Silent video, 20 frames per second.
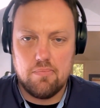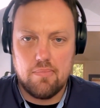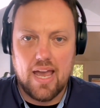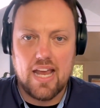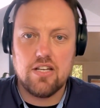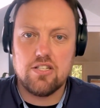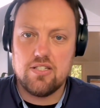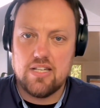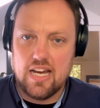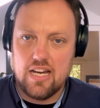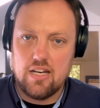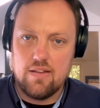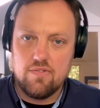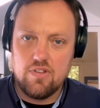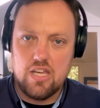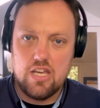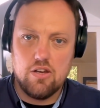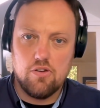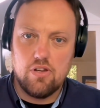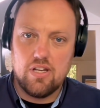makes negative
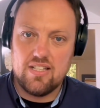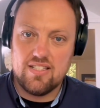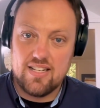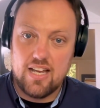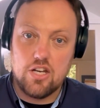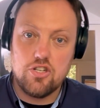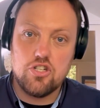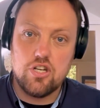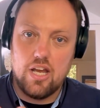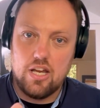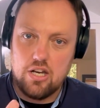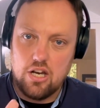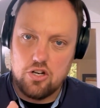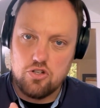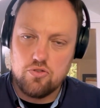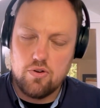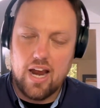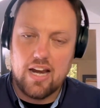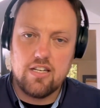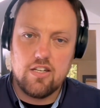gearing such an
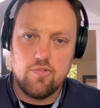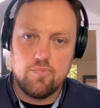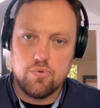attractive